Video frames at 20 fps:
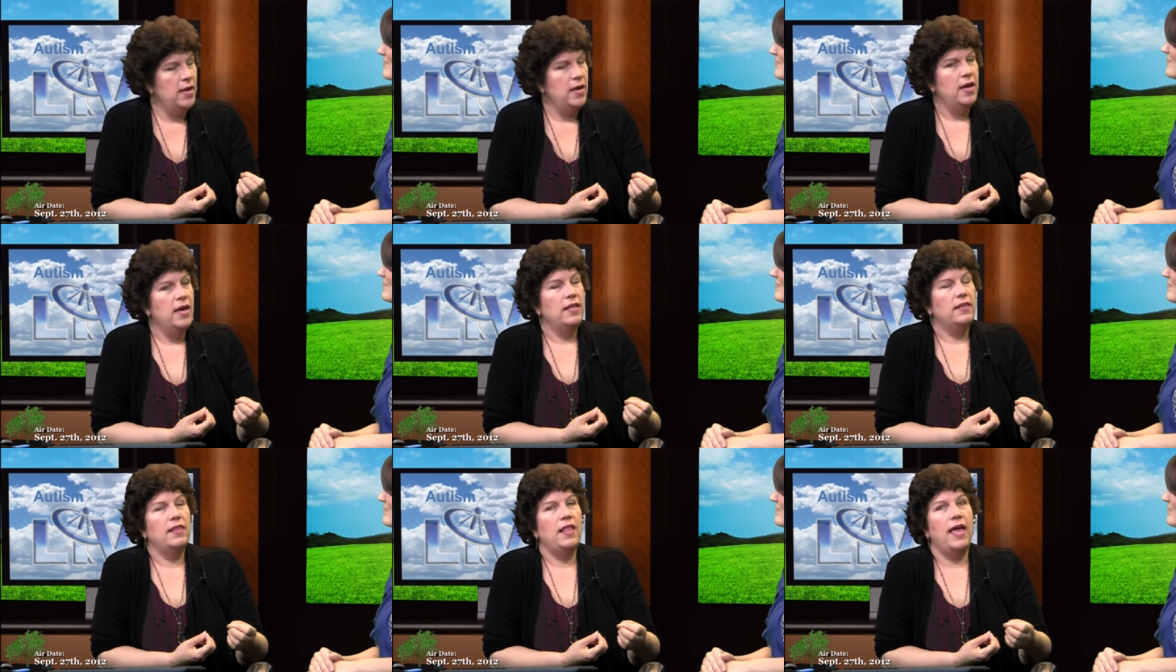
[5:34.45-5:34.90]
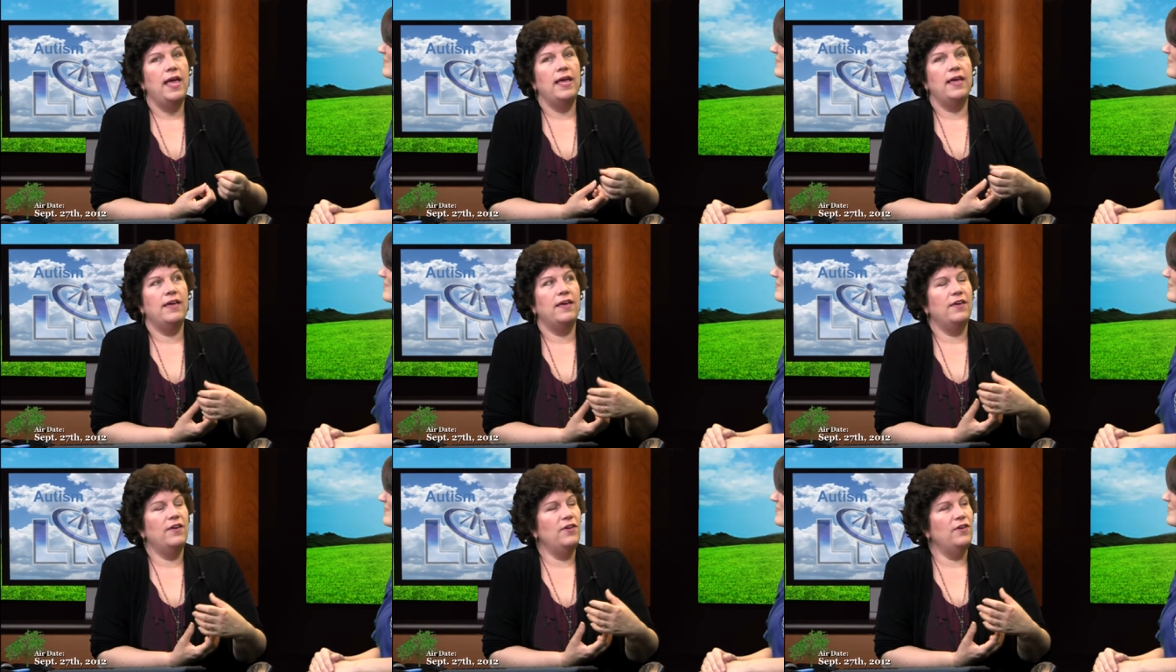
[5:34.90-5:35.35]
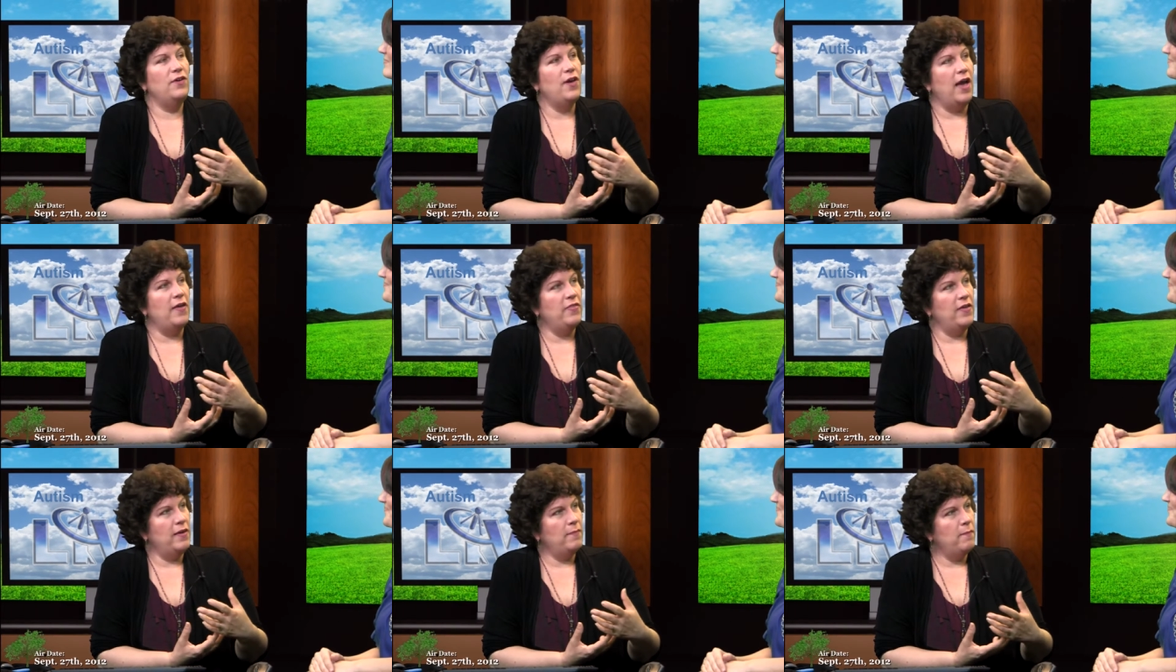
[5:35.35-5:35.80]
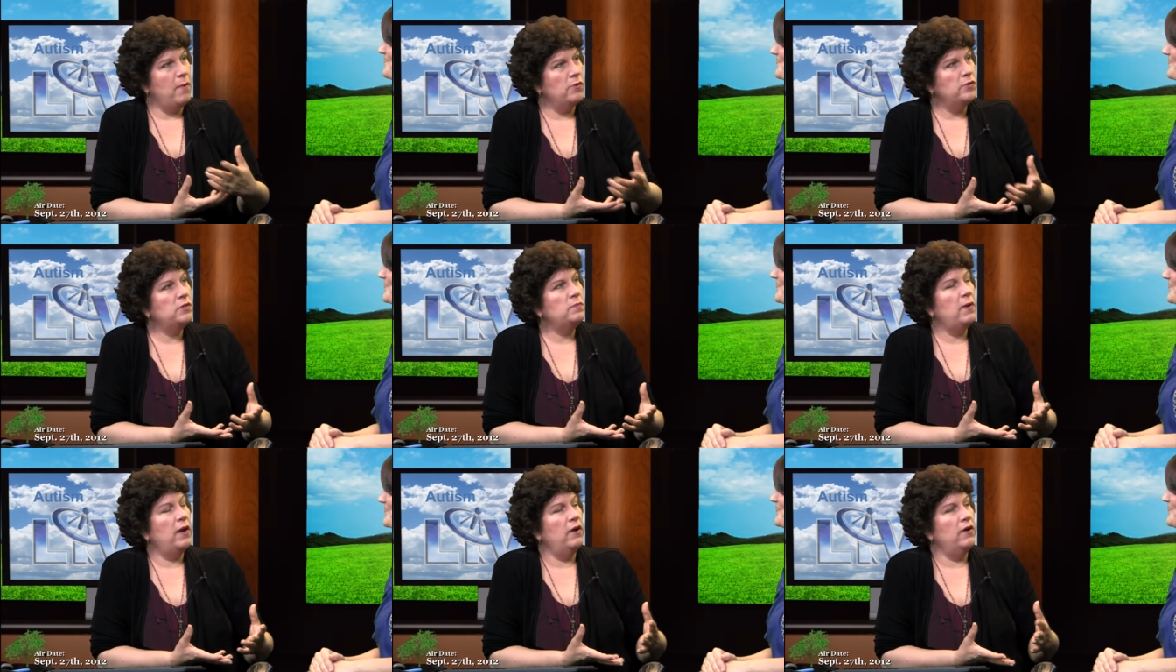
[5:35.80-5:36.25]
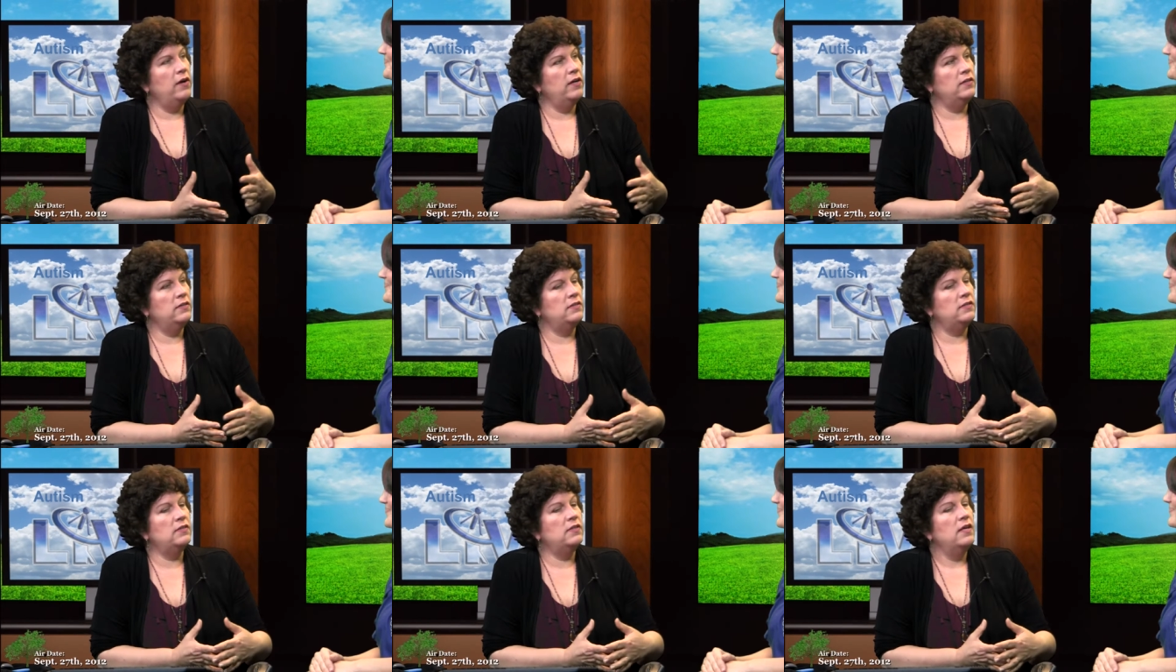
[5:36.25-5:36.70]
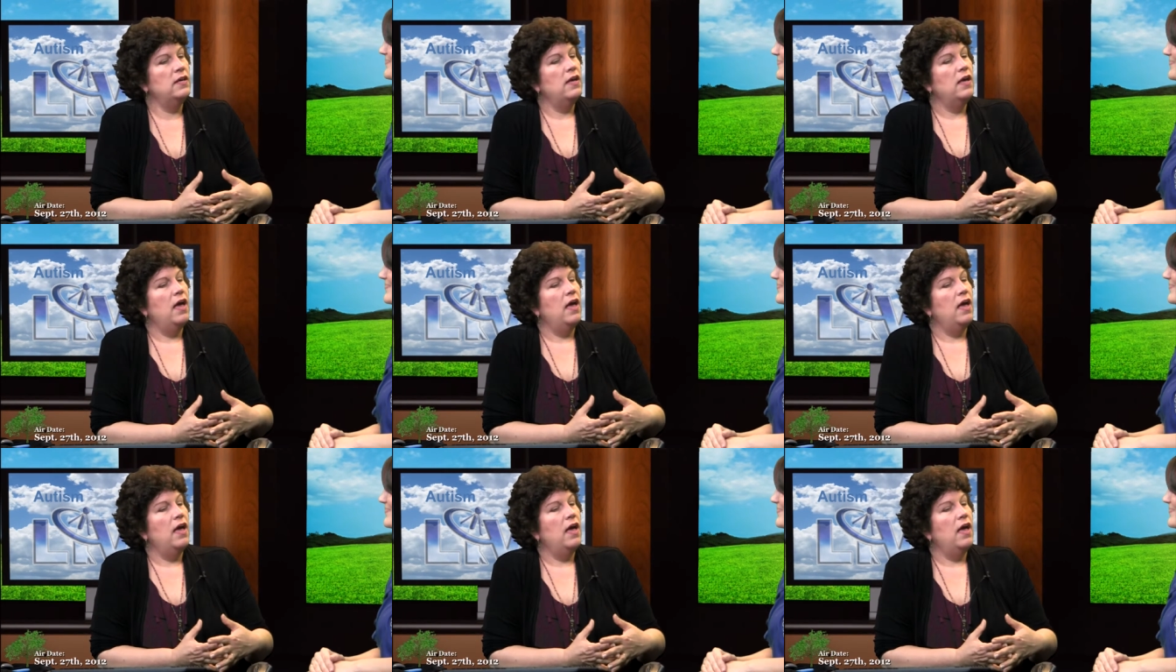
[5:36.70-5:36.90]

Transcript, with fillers: Mm-hmm. Like I think most parents,